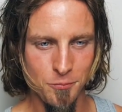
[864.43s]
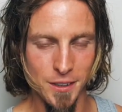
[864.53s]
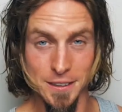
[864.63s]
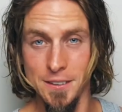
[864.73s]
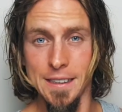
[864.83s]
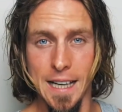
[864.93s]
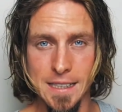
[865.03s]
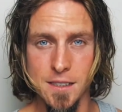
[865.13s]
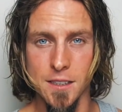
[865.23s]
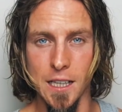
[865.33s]
it's the
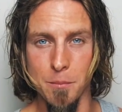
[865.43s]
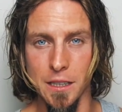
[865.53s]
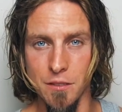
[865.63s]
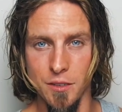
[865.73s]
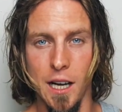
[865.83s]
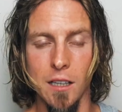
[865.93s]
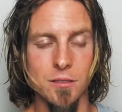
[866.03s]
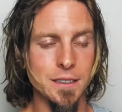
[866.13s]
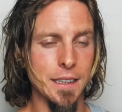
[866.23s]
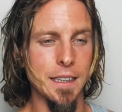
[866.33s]
enzyme
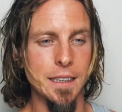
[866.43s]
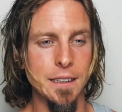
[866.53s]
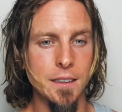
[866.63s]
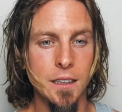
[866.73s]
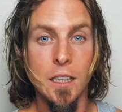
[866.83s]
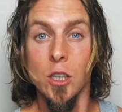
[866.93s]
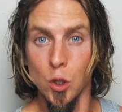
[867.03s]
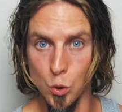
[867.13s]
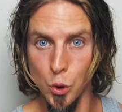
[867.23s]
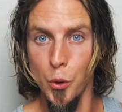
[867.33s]
involved in
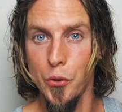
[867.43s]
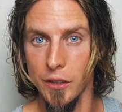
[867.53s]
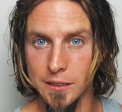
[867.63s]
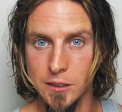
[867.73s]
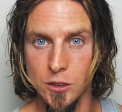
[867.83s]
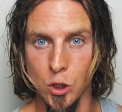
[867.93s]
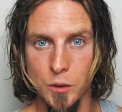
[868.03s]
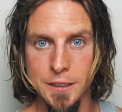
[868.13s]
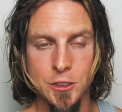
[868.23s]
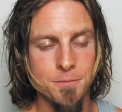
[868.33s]
growth and
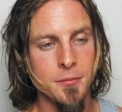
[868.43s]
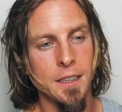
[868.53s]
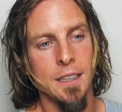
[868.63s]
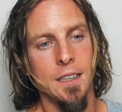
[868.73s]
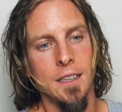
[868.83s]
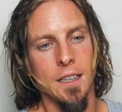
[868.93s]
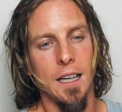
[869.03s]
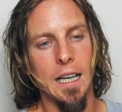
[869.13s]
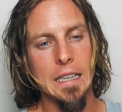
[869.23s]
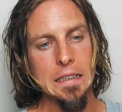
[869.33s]
storage.
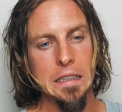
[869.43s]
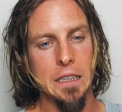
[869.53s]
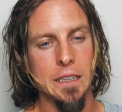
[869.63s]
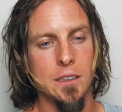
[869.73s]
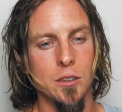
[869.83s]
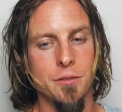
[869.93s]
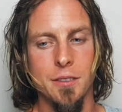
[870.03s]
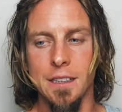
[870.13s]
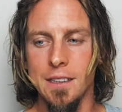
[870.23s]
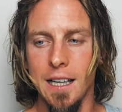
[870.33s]
I like to think of
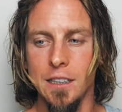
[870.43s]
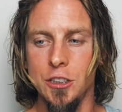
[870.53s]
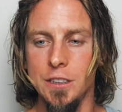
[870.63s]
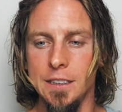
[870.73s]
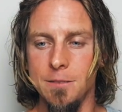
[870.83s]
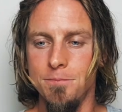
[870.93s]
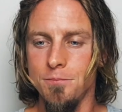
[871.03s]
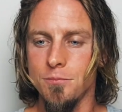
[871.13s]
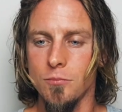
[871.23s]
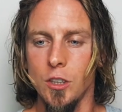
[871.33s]
an analogy
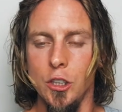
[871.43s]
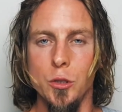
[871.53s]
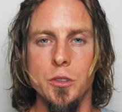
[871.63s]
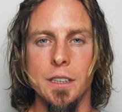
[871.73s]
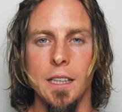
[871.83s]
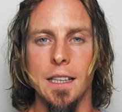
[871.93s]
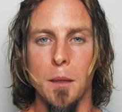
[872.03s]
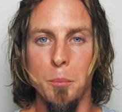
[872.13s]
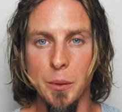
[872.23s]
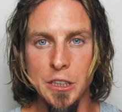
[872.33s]
using like
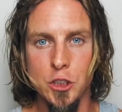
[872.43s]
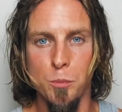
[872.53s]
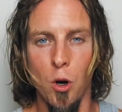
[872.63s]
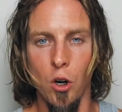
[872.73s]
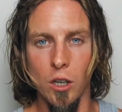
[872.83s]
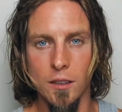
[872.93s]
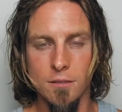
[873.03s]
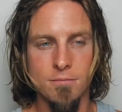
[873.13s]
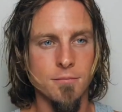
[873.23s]
a beach ball